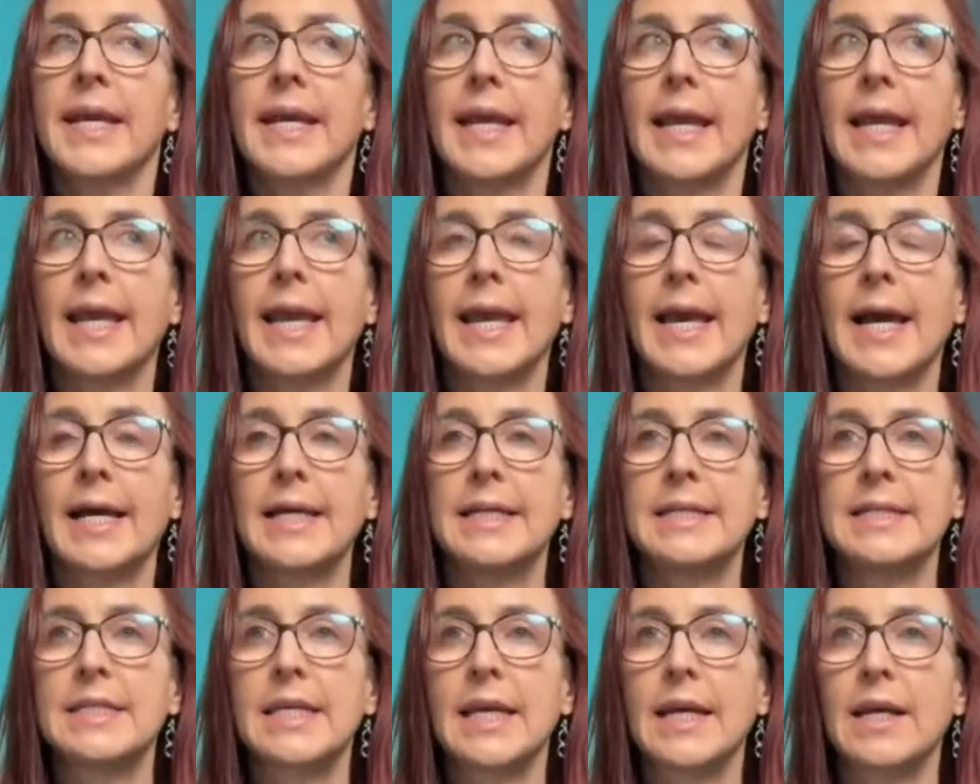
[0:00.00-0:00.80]

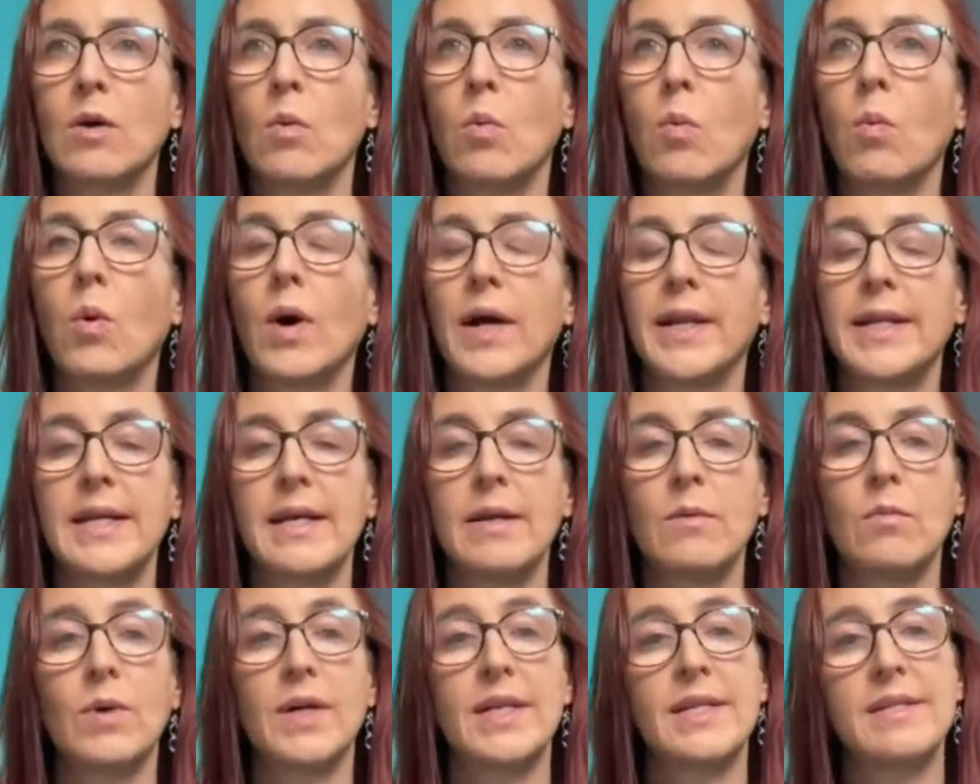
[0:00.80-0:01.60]
And what
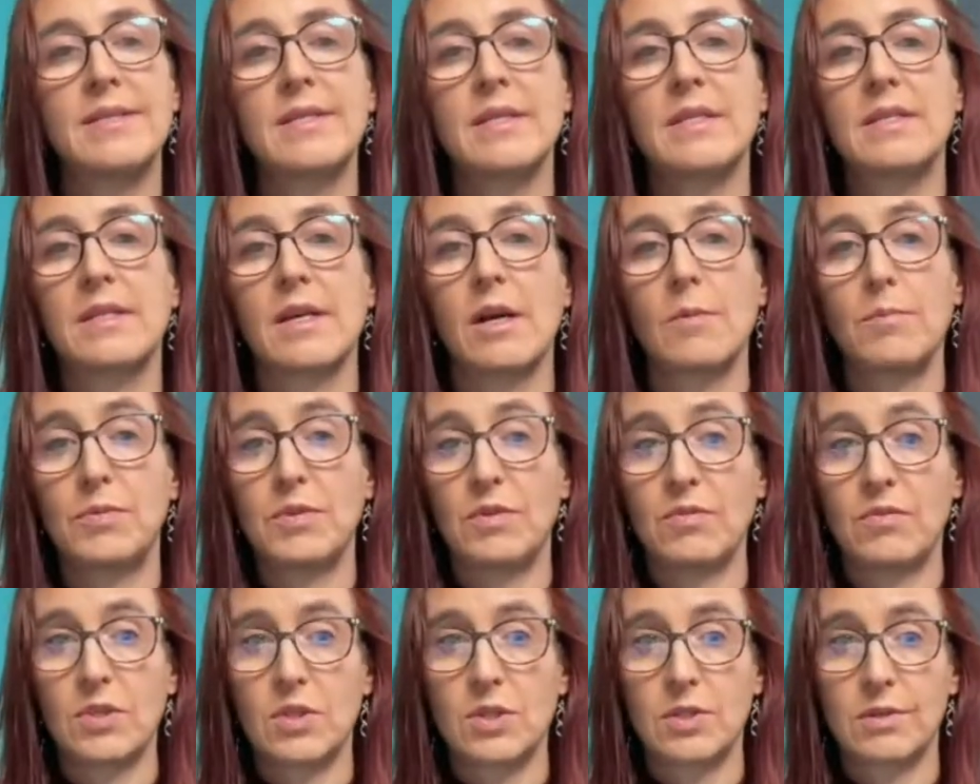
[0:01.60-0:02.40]
is the
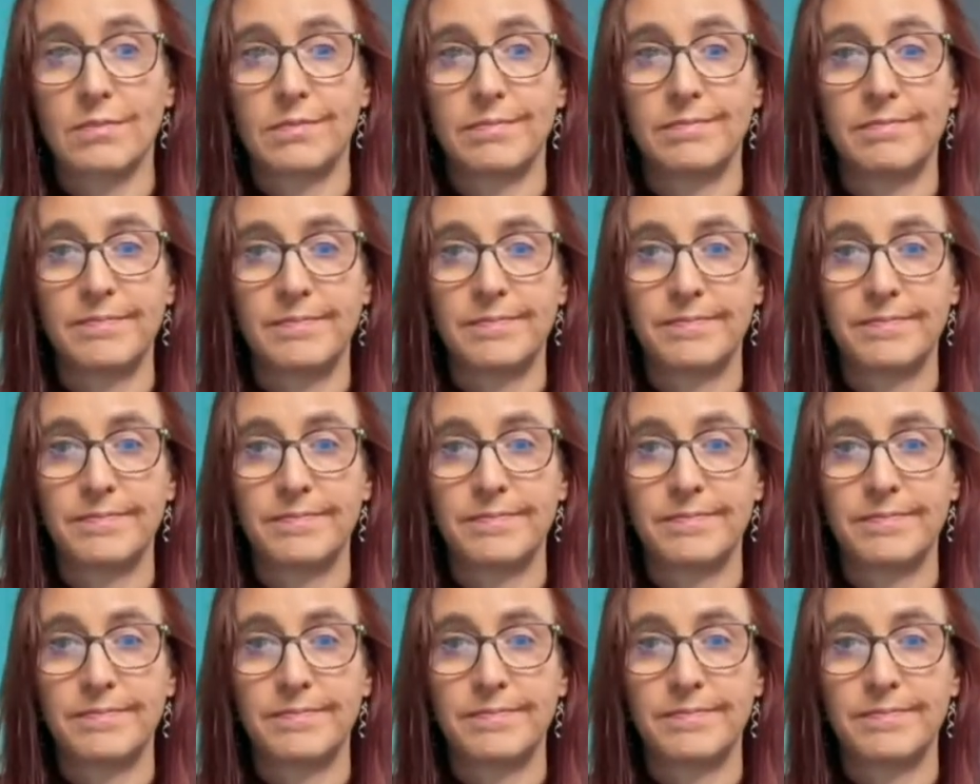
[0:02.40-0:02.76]
subdivision?